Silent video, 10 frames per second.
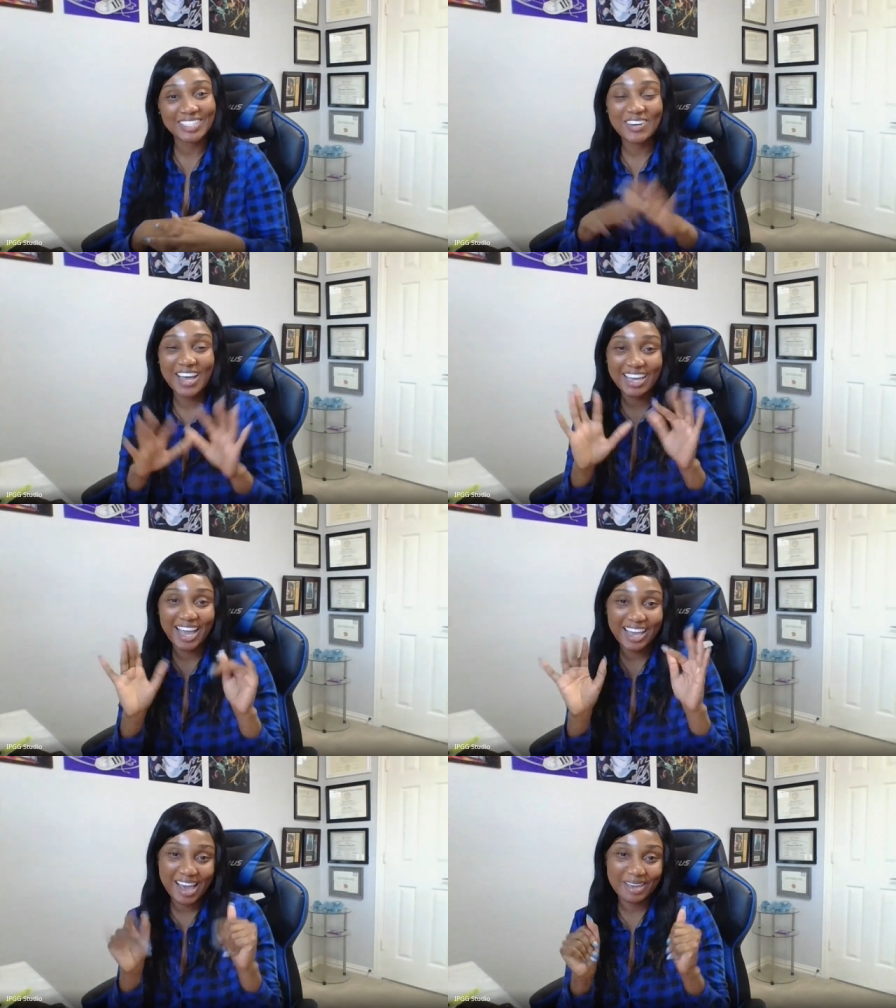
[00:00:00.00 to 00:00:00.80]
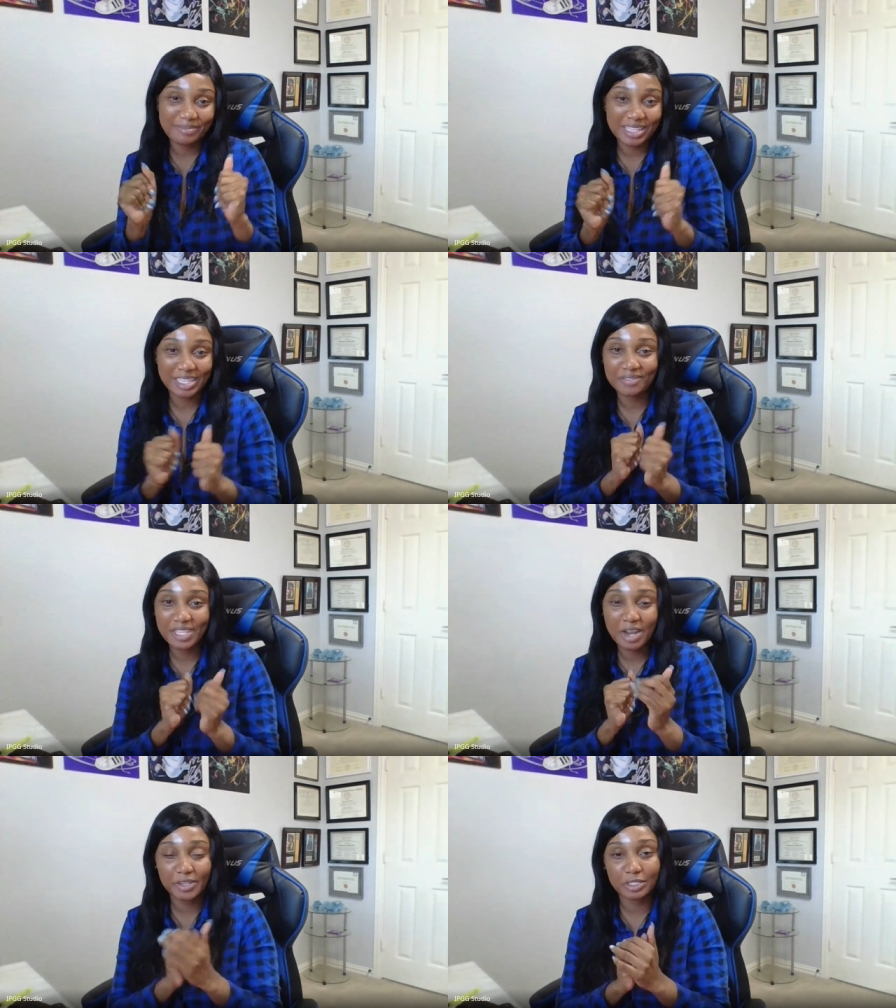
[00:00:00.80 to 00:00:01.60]
So, hi, hi, hi, my loves,
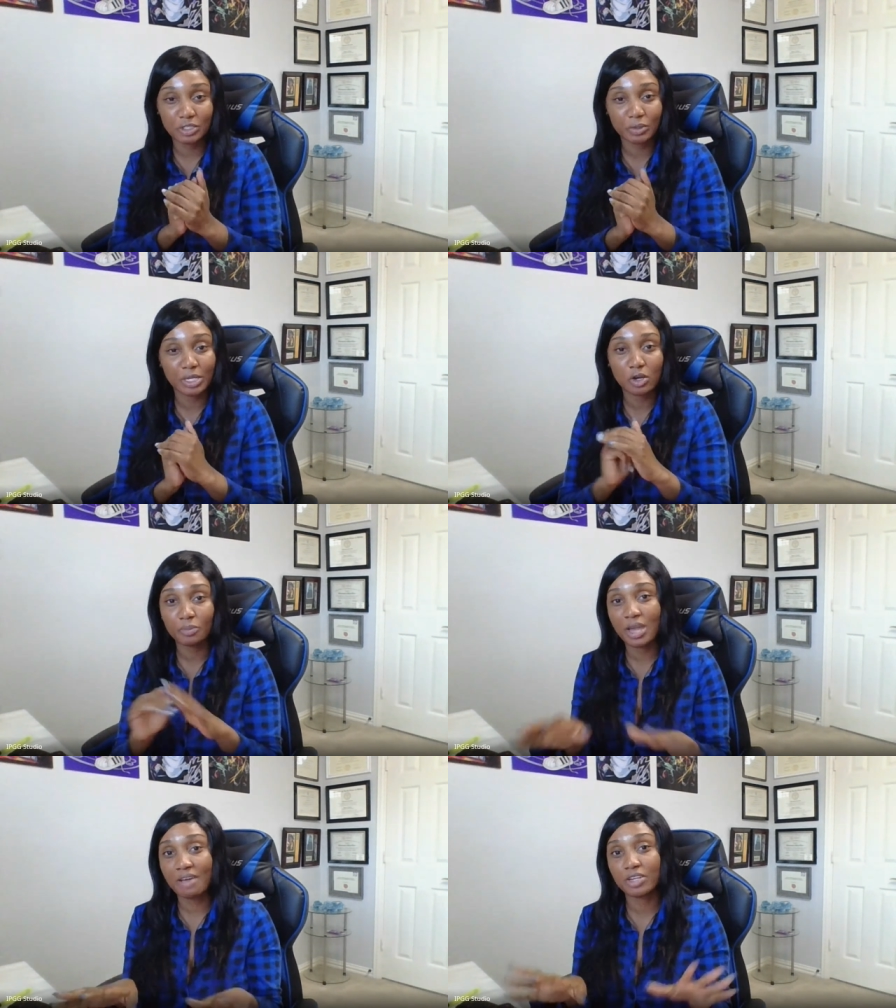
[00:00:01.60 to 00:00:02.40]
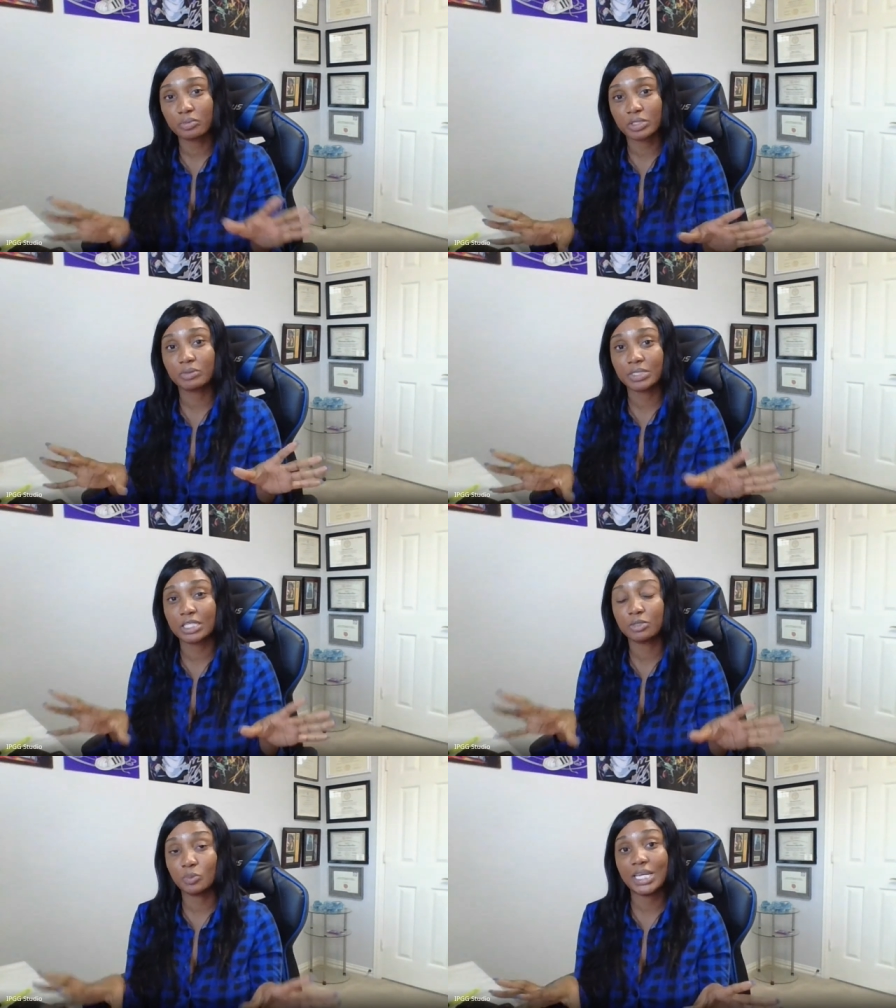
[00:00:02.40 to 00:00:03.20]
how are you doing? Hope you're having a really, really
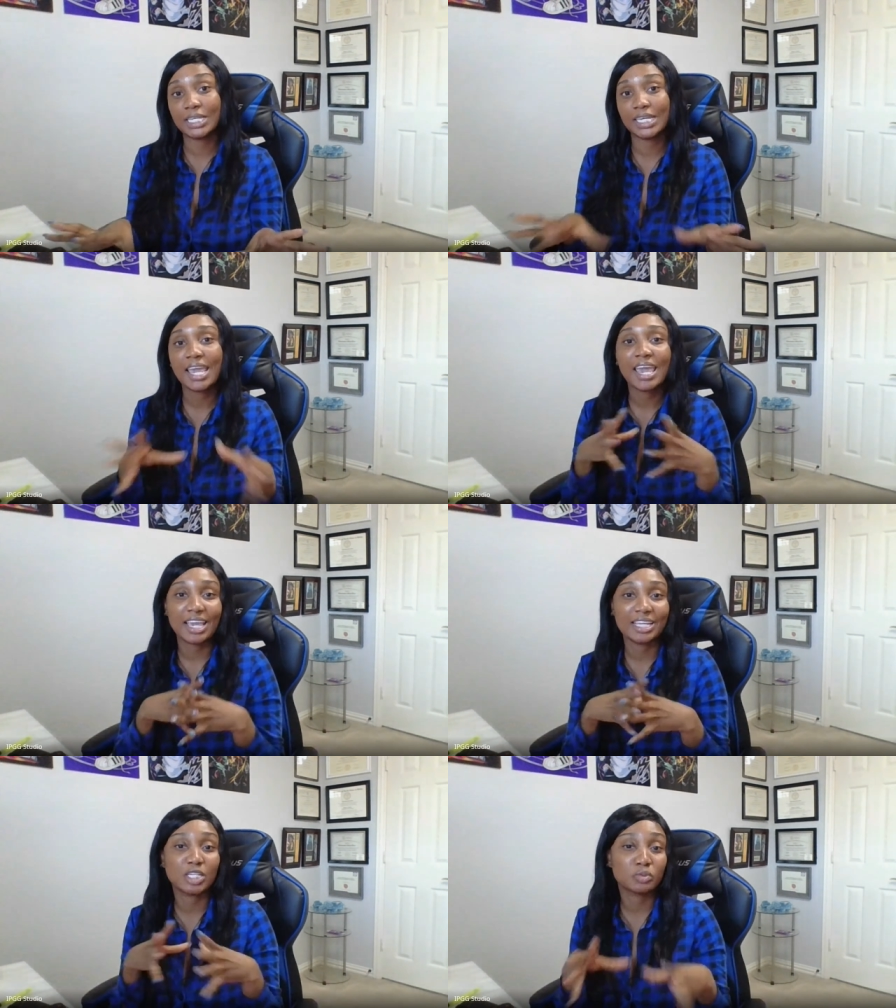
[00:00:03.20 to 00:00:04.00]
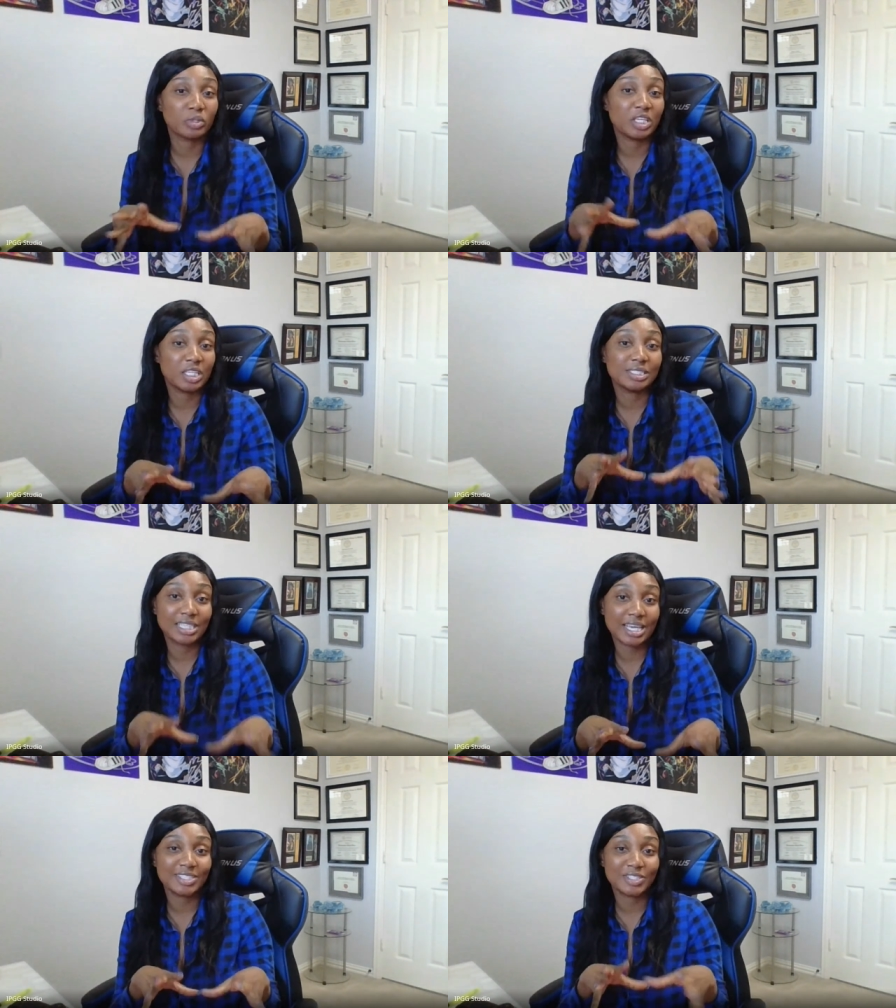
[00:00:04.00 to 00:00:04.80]
good week and a really good
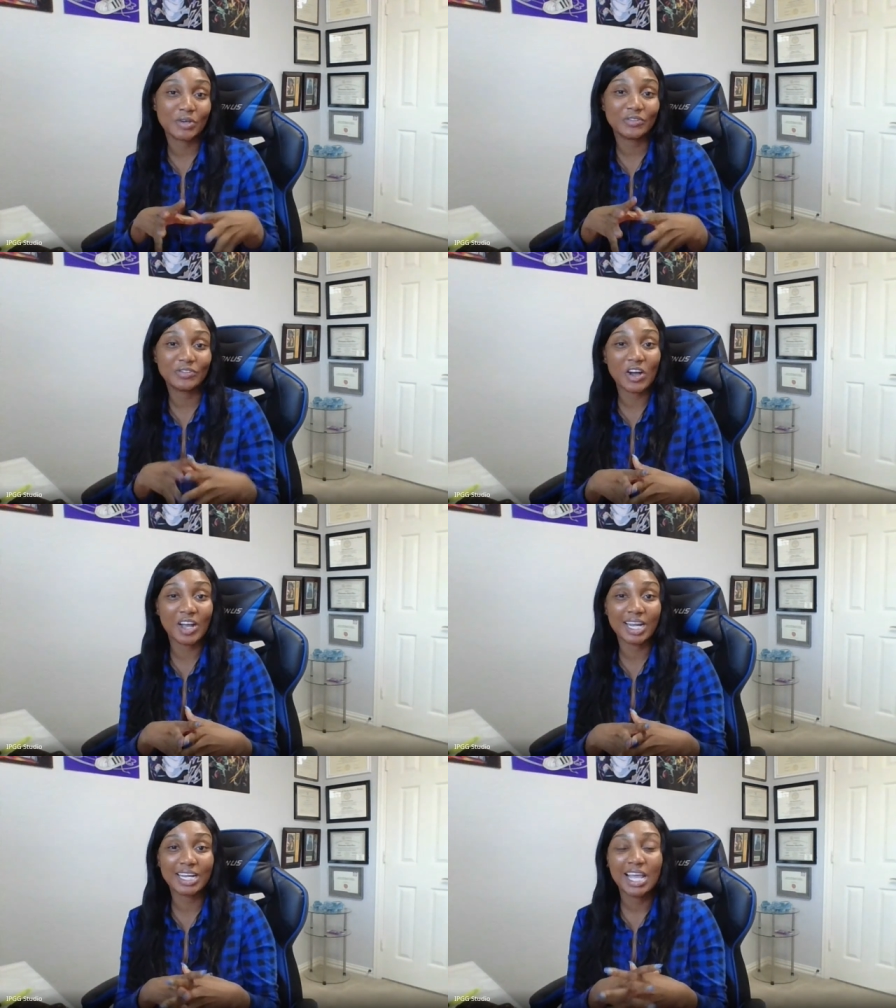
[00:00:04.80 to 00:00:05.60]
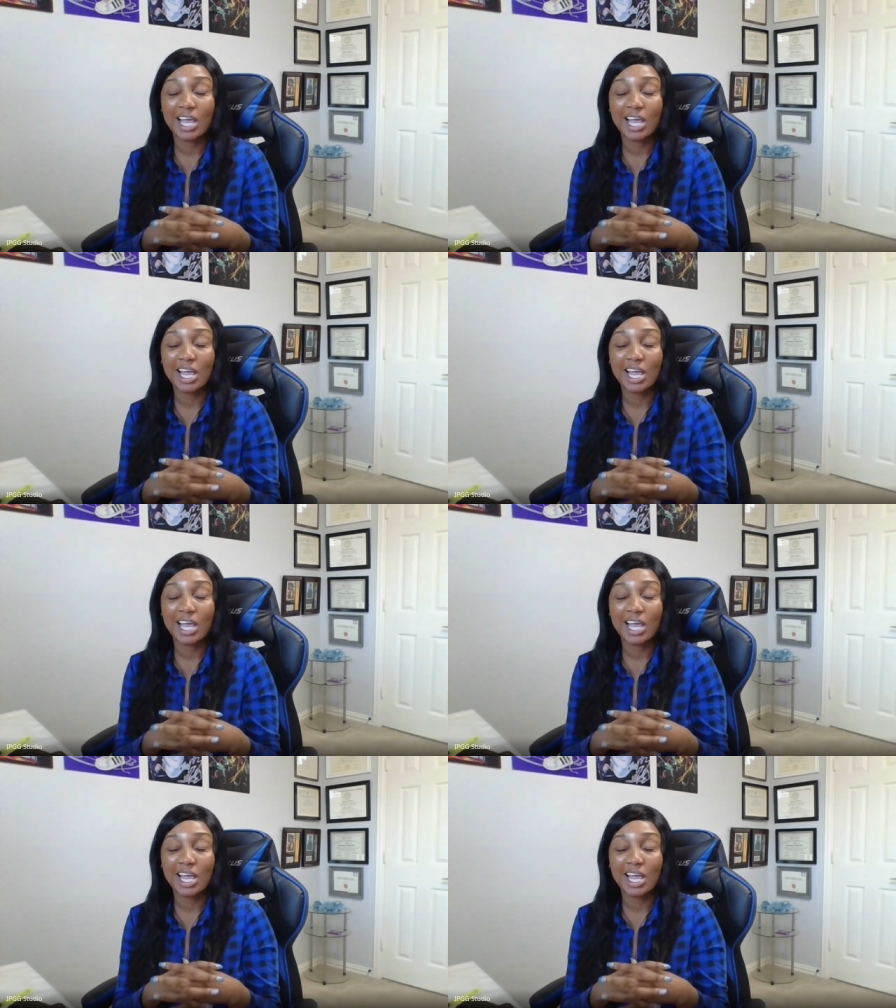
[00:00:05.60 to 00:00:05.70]
day so far.